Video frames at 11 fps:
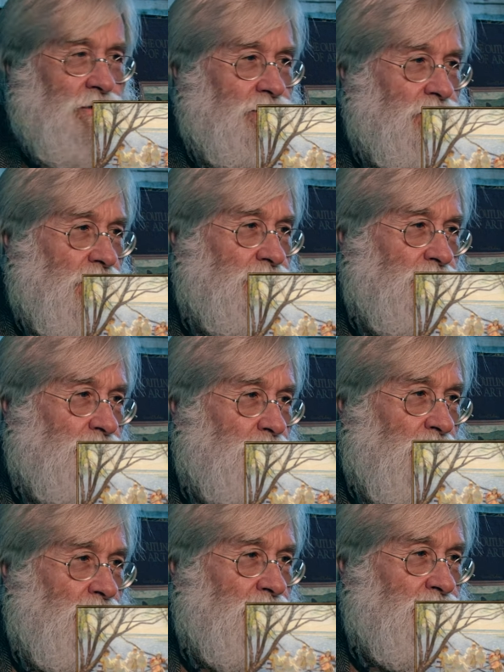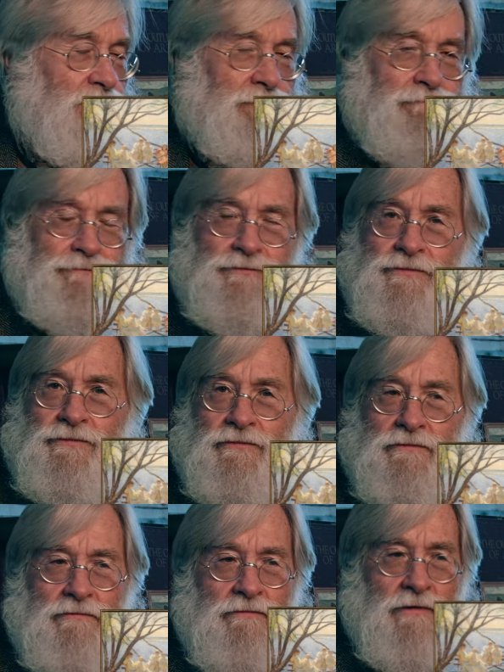don't judge these painters
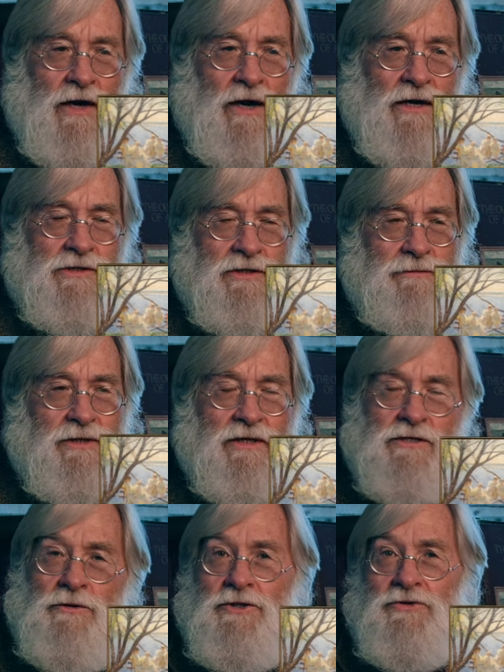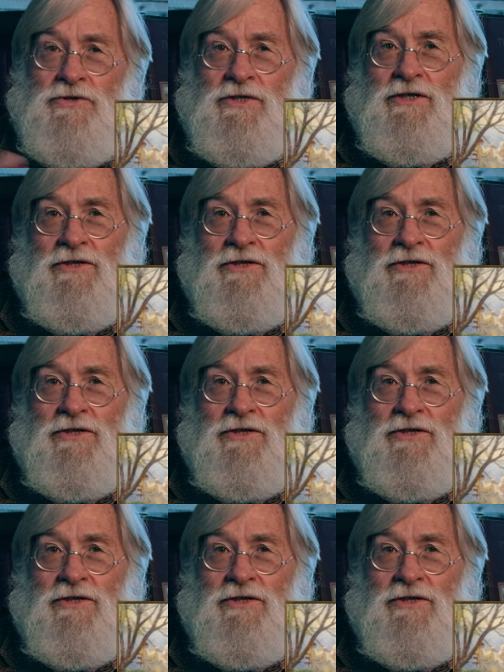harshly because of what you see